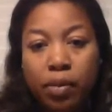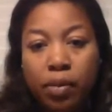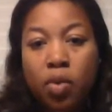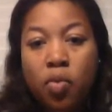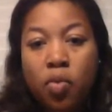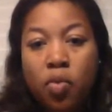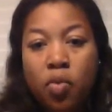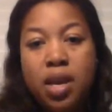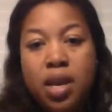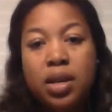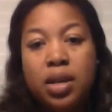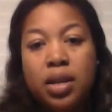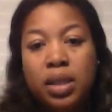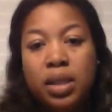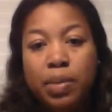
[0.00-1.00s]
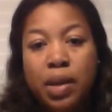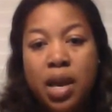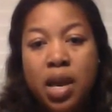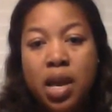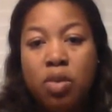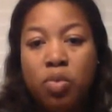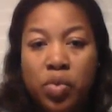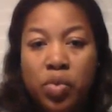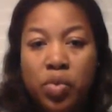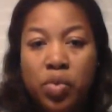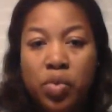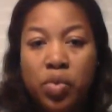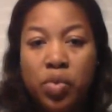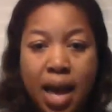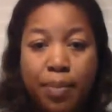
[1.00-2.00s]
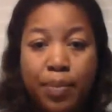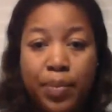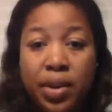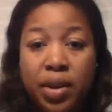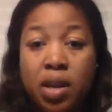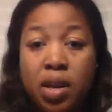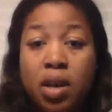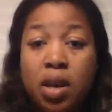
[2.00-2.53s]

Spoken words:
Went in and explained what had happened